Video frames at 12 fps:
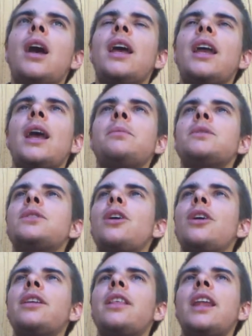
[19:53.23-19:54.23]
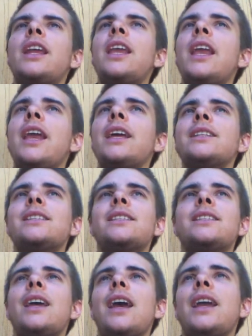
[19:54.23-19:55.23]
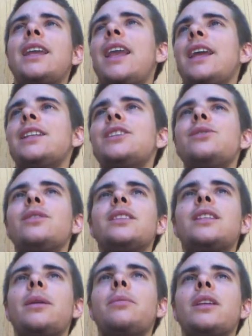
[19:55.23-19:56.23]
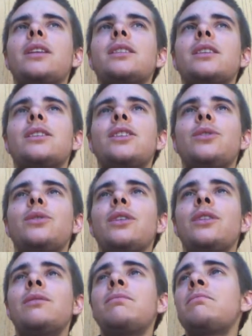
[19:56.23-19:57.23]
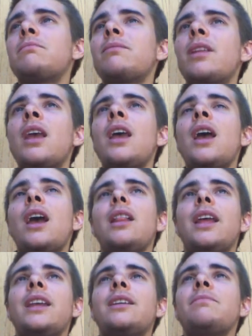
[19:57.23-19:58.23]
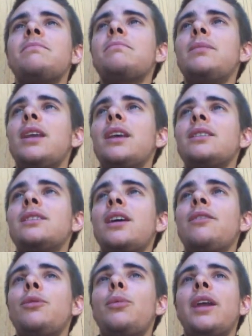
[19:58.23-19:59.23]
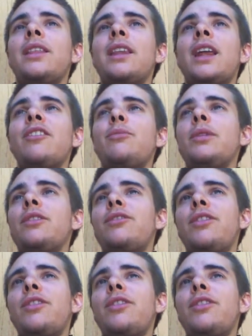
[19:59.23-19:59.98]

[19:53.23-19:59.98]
I'm sorry that I can't do the same things as you did, like, because of the way that I've been